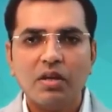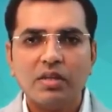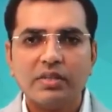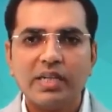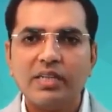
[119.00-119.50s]

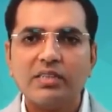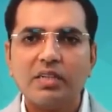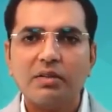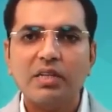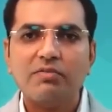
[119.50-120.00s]
That doesn't
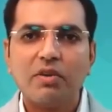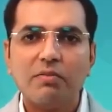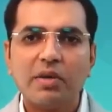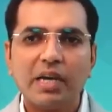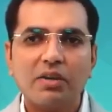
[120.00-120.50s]
mean firm
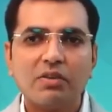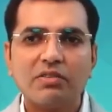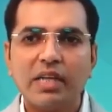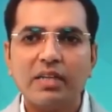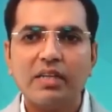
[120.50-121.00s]
cannot
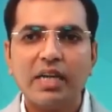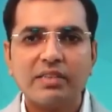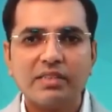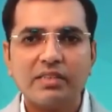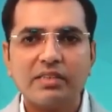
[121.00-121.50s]
sell the
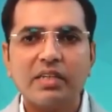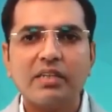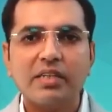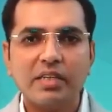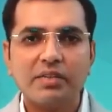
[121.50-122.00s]
assets in a
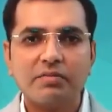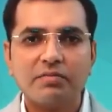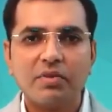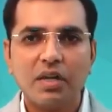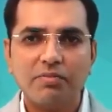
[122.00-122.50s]
day. Of